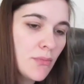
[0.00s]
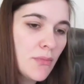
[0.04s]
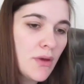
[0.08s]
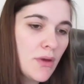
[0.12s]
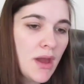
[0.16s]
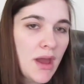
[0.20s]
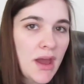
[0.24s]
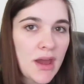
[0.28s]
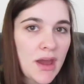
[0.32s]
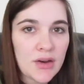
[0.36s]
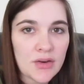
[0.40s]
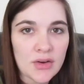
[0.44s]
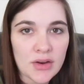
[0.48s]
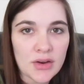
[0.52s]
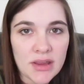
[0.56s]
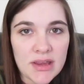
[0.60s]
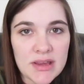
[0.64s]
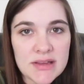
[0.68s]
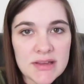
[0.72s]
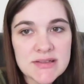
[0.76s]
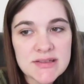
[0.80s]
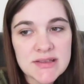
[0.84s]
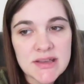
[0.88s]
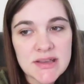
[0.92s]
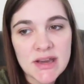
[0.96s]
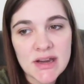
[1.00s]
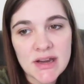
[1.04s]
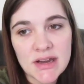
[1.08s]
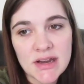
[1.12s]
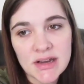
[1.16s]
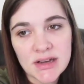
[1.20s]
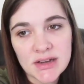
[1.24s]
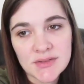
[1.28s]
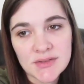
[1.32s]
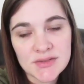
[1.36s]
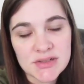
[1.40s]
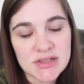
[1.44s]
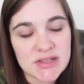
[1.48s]
had her kids there
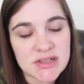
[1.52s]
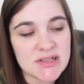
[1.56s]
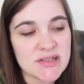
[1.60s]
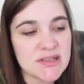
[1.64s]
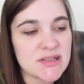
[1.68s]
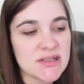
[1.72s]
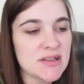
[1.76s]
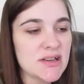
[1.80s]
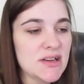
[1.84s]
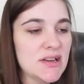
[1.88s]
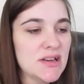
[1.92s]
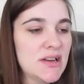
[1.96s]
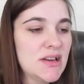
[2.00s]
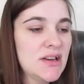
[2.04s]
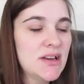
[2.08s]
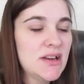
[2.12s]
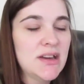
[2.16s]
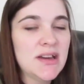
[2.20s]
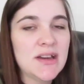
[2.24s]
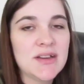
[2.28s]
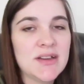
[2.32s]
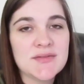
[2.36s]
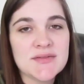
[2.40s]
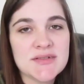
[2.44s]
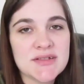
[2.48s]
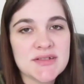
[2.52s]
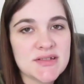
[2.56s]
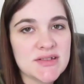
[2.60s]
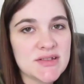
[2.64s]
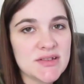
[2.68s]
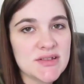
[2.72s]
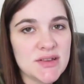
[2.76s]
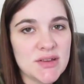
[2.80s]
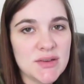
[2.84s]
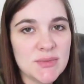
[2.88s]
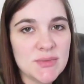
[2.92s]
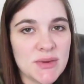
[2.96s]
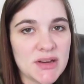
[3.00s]
and it was just it
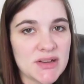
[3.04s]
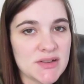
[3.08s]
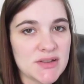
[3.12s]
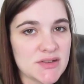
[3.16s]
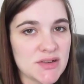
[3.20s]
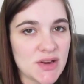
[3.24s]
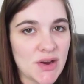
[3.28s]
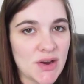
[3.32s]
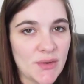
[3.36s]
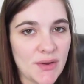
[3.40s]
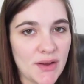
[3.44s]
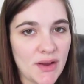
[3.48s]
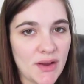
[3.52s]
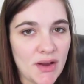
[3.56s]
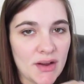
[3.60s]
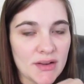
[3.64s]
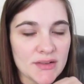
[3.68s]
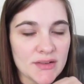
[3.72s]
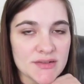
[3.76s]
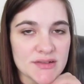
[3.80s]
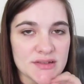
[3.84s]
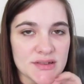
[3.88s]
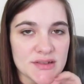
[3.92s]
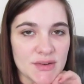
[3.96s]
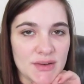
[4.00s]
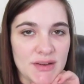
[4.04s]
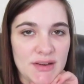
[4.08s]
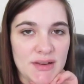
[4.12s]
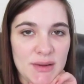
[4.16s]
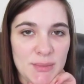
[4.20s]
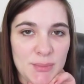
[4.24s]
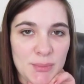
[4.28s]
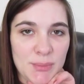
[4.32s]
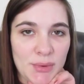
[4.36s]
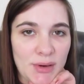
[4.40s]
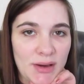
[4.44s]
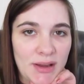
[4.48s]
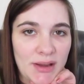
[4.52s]
was too much going on, so I
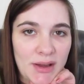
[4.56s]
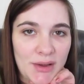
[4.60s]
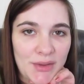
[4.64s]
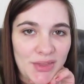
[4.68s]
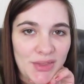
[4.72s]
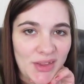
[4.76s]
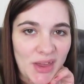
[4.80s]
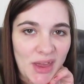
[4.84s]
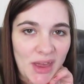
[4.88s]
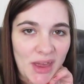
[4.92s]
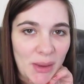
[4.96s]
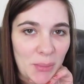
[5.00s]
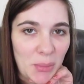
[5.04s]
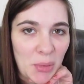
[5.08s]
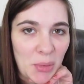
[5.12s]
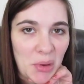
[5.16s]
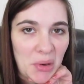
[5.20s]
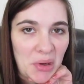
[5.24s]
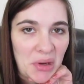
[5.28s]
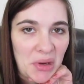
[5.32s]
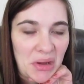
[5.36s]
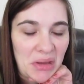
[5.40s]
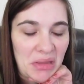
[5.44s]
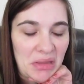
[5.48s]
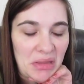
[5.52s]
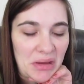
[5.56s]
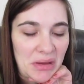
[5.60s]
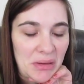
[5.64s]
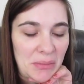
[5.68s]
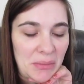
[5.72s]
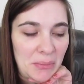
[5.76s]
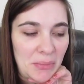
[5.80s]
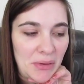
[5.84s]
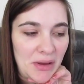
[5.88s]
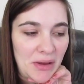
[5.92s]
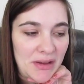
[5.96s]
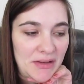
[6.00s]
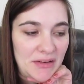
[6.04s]
didn't break out the camera or
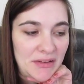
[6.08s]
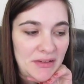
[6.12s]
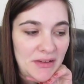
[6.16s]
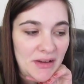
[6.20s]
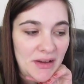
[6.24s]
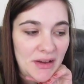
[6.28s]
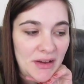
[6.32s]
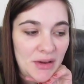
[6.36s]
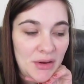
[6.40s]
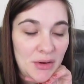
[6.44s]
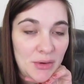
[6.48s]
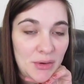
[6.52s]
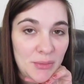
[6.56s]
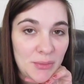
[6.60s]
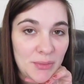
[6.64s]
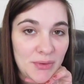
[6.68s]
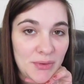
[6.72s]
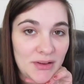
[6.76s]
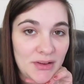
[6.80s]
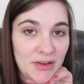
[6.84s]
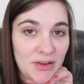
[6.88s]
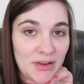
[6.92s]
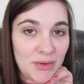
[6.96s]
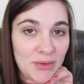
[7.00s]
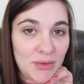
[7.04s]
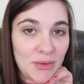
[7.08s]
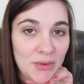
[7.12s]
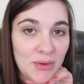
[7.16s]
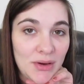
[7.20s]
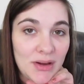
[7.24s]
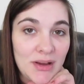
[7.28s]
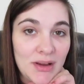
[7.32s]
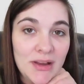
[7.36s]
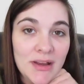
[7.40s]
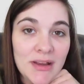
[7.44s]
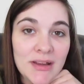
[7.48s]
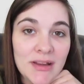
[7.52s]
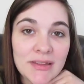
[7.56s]
anything. But I hope you
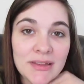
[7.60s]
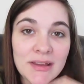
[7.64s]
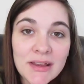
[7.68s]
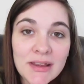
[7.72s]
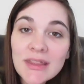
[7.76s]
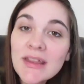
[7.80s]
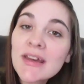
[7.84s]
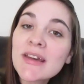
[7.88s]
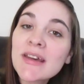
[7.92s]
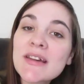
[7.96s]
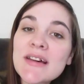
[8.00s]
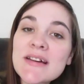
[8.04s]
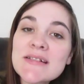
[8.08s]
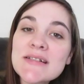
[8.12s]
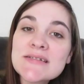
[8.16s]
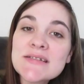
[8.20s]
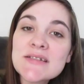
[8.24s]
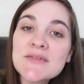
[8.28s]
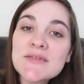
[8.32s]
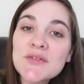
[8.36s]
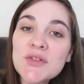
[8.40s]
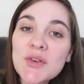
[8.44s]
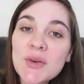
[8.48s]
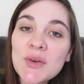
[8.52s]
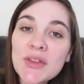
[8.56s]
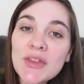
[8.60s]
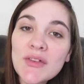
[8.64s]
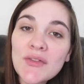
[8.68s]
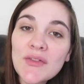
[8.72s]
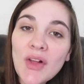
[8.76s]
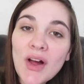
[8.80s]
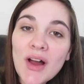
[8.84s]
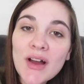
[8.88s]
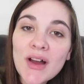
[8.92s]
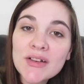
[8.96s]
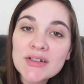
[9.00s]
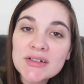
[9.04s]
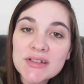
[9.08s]
nonetheless enjoyed the
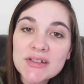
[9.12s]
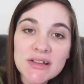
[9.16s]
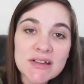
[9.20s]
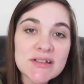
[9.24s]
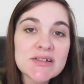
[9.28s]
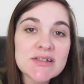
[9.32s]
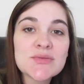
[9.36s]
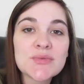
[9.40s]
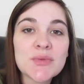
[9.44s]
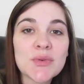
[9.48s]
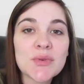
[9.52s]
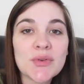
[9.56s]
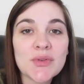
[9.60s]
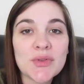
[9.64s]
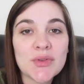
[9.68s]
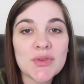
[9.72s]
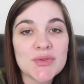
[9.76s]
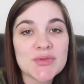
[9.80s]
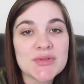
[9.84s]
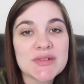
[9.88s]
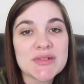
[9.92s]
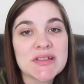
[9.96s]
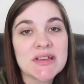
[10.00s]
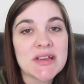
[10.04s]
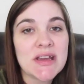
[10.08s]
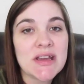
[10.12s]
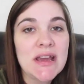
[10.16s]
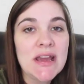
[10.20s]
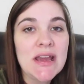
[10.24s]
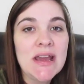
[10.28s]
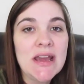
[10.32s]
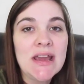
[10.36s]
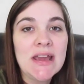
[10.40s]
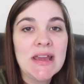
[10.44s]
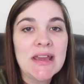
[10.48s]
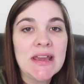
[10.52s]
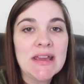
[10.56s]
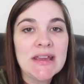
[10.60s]
vlog, so let's roll those
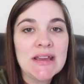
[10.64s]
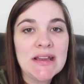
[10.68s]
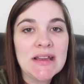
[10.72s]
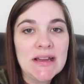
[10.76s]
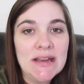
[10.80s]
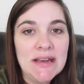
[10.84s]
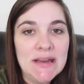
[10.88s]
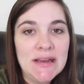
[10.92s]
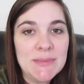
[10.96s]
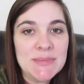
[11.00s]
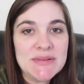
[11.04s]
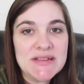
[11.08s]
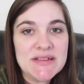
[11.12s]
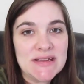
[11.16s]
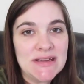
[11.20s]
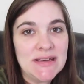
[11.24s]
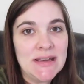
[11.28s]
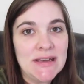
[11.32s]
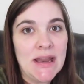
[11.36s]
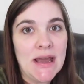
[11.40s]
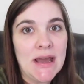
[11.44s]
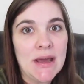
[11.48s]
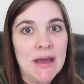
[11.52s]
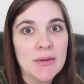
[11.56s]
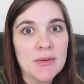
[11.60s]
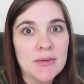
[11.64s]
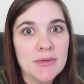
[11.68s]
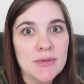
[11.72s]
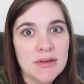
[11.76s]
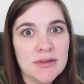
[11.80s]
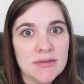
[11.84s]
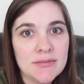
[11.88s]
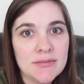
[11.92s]
in clips now.